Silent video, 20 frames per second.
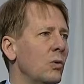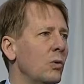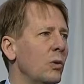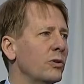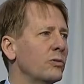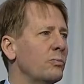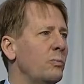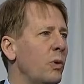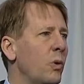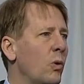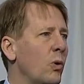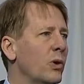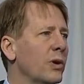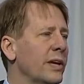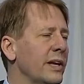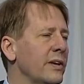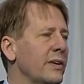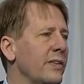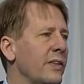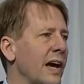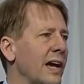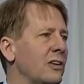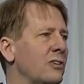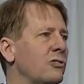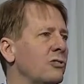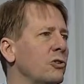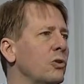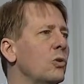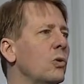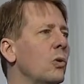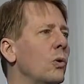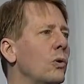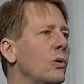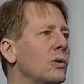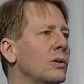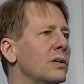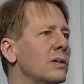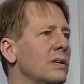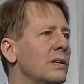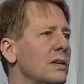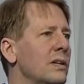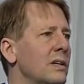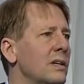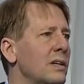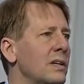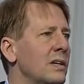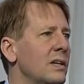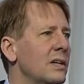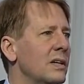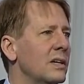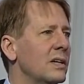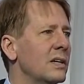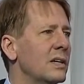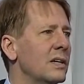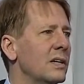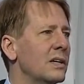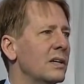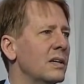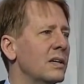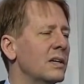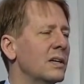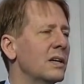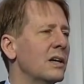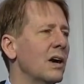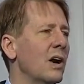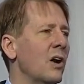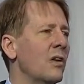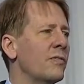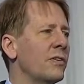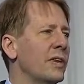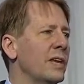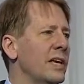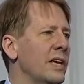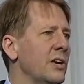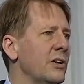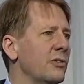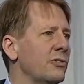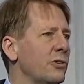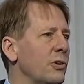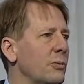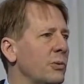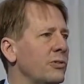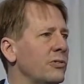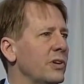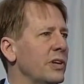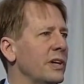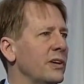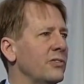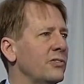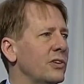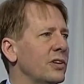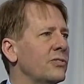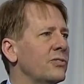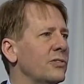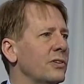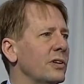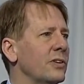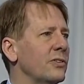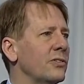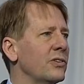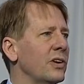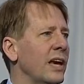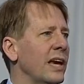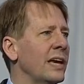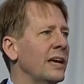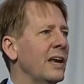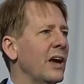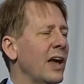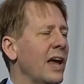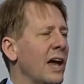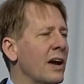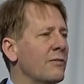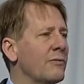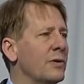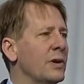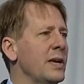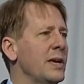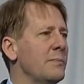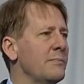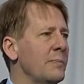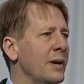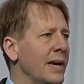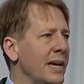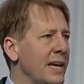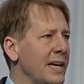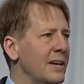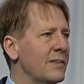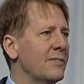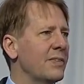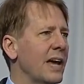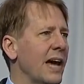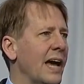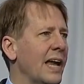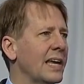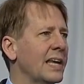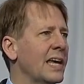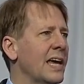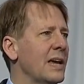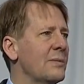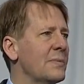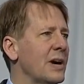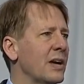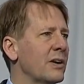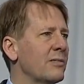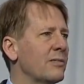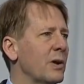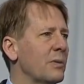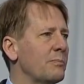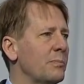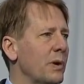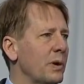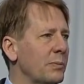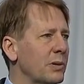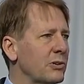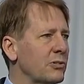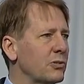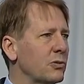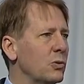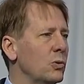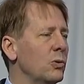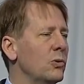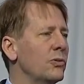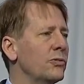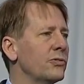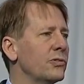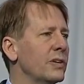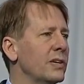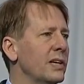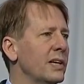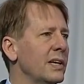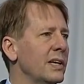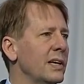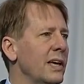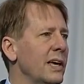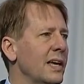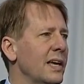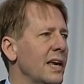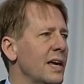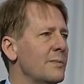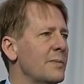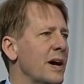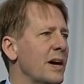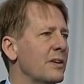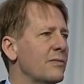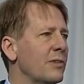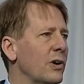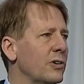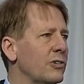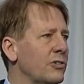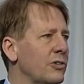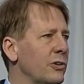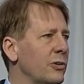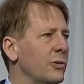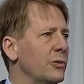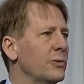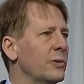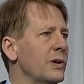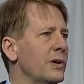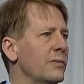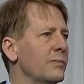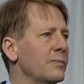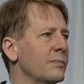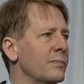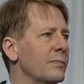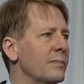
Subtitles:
was poured into that school over the years it was in existence, and every penny of that came out of our public schools, came out of our children,